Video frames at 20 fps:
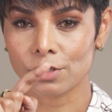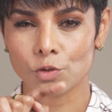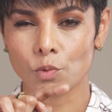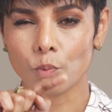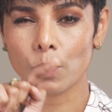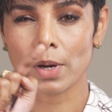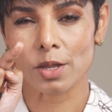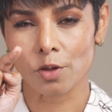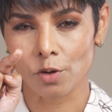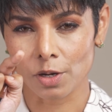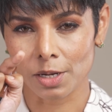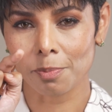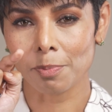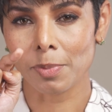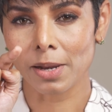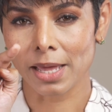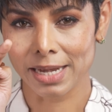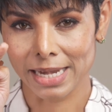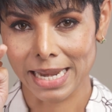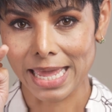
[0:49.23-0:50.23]
so where your lip
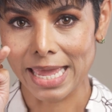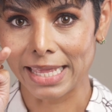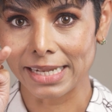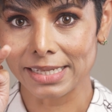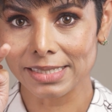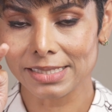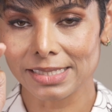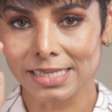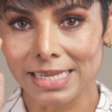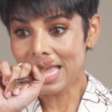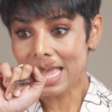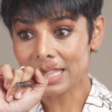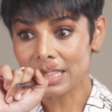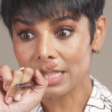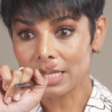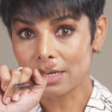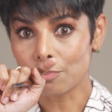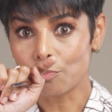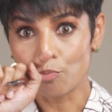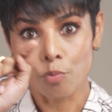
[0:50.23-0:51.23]
line ends and
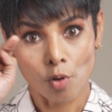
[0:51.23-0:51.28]
the